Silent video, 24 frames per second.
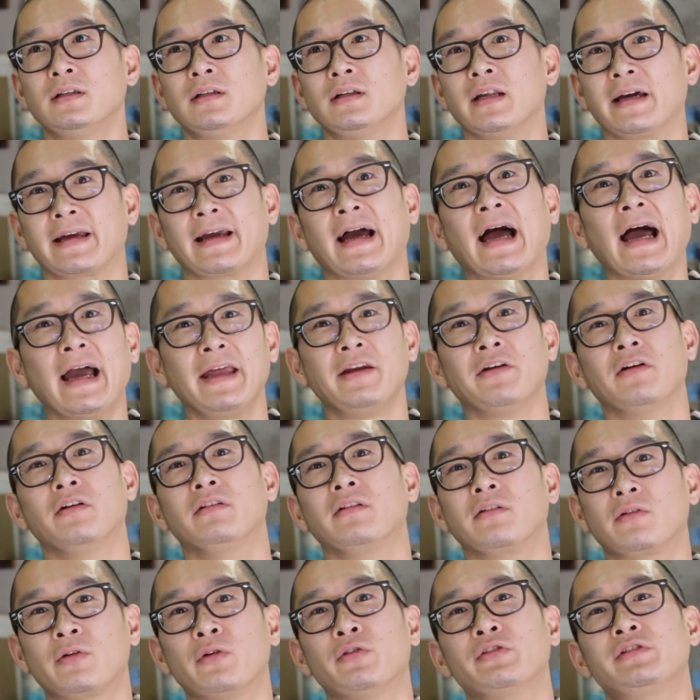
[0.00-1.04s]
Like I
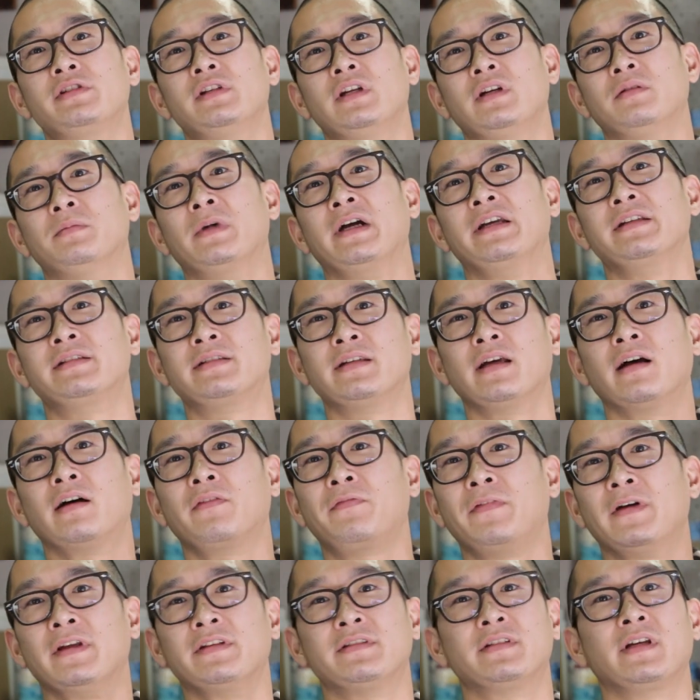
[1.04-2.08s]
don't consider
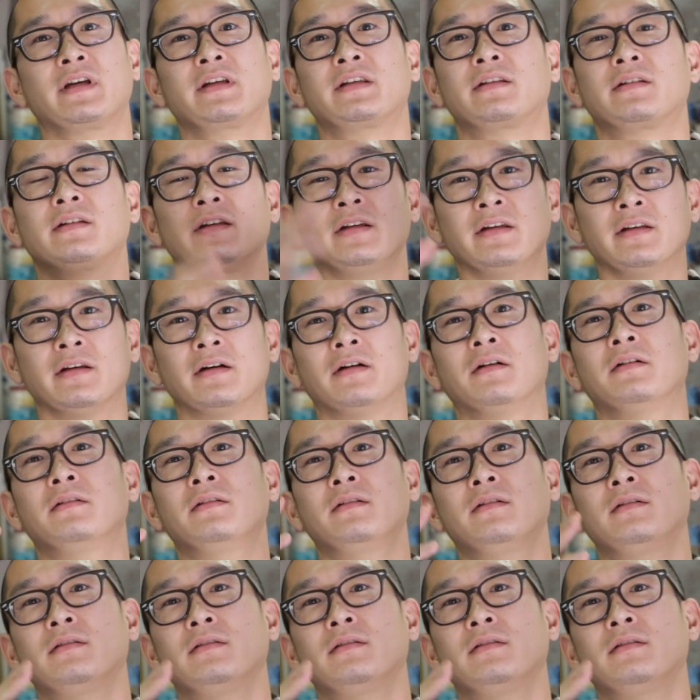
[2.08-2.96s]
myself as like, you know,